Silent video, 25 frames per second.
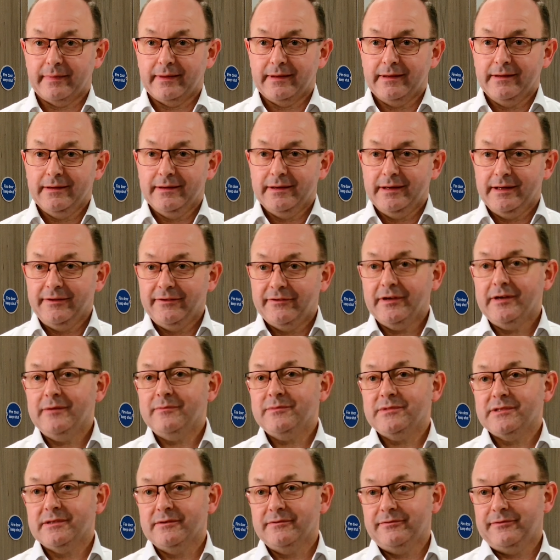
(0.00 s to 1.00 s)
In terms
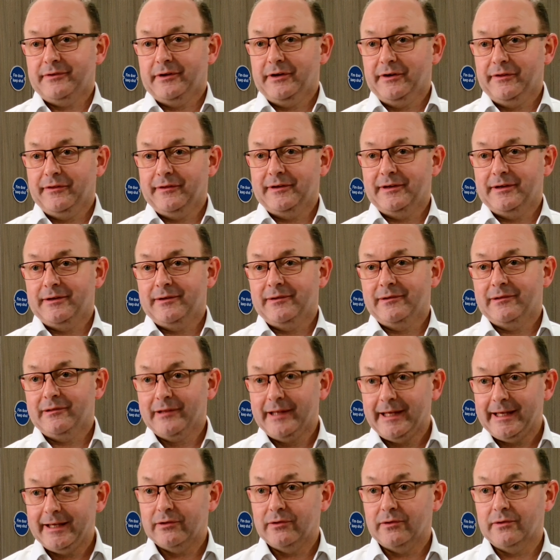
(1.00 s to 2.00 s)
of other
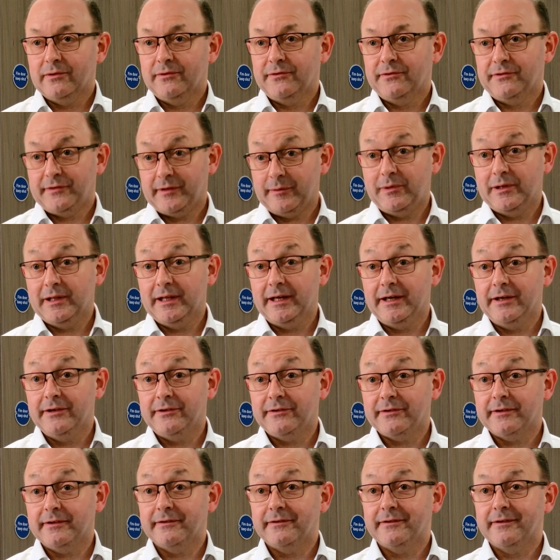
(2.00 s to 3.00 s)
legal
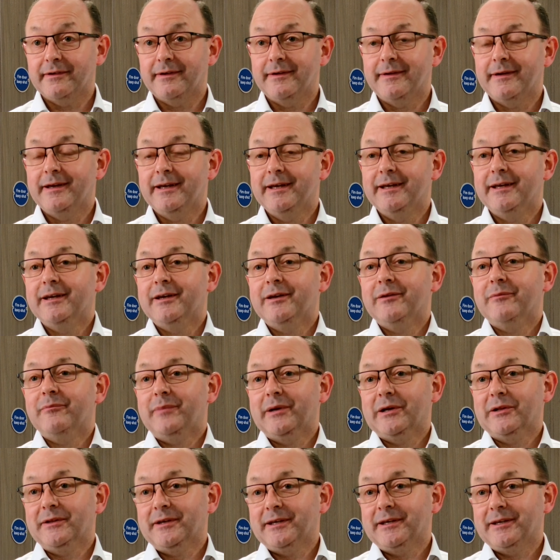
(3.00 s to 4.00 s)
stipulations,
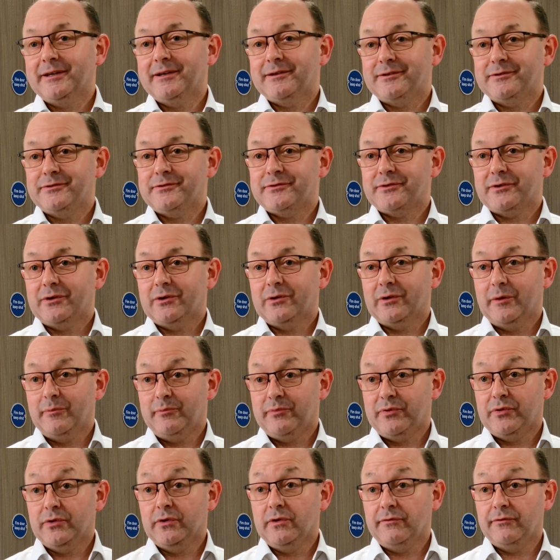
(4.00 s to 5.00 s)
Building Control
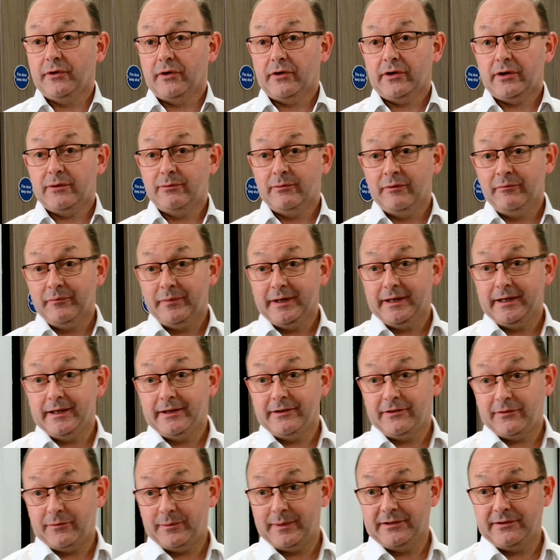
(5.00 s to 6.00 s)
Approved Document B
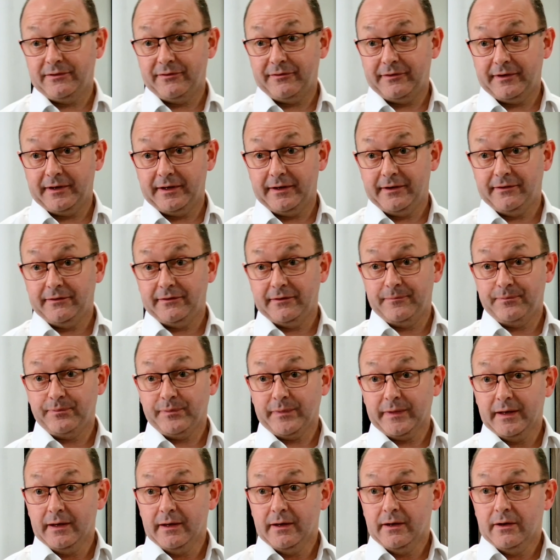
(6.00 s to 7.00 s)
specifies
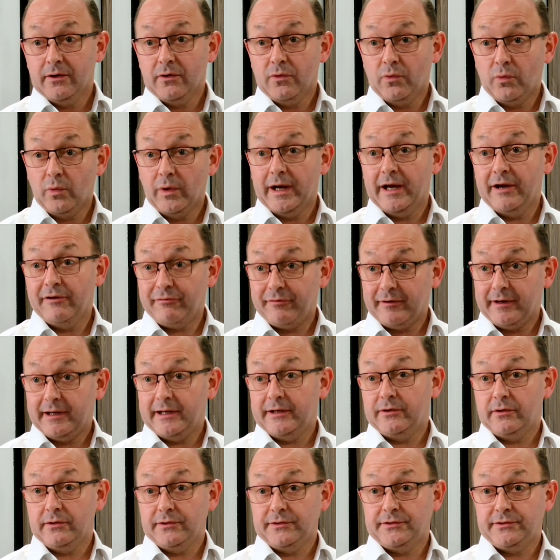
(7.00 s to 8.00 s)
where fire
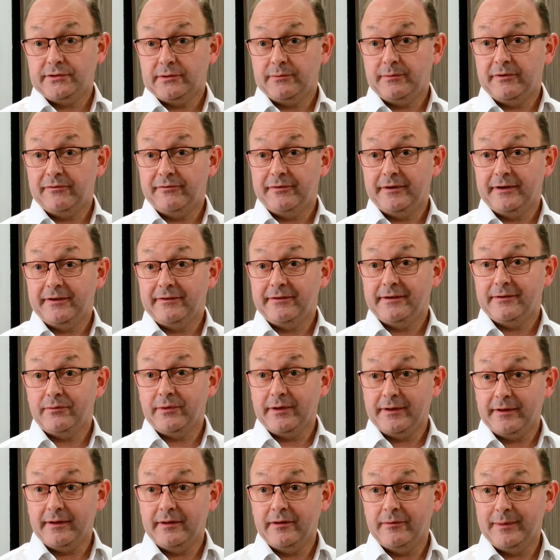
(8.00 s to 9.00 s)
doors should be fitted
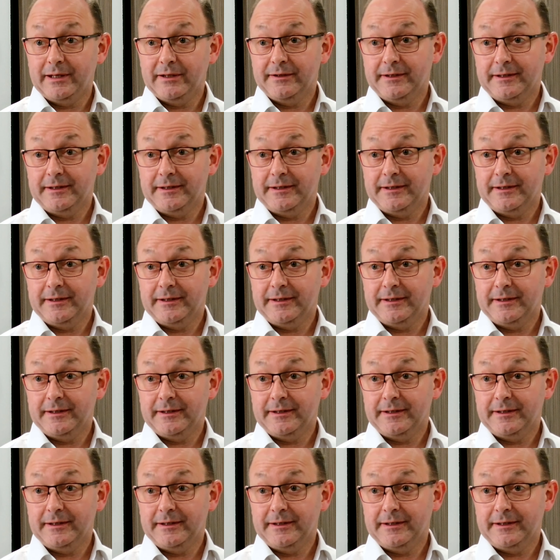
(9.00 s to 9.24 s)
within the building.